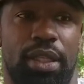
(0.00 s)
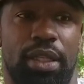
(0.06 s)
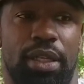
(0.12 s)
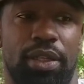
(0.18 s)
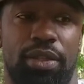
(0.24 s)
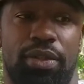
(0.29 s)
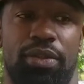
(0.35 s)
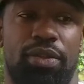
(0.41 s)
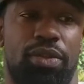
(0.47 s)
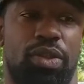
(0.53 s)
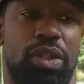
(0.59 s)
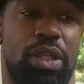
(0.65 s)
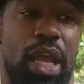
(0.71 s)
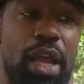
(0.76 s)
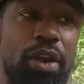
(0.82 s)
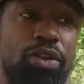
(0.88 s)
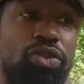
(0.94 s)
And
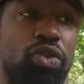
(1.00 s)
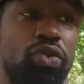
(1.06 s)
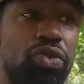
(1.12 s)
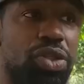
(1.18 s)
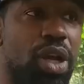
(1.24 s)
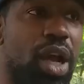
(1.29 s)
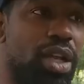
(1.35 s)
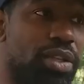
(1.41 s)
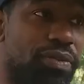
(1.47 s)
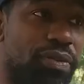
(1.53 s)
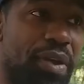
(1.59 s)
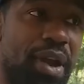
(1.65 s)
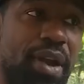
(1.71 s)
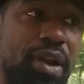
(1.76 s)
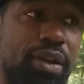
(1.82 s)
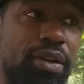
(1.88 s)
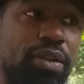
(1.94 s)
I hear 2 shots
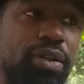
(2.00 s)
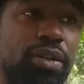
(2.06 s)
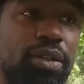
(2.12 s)
fired.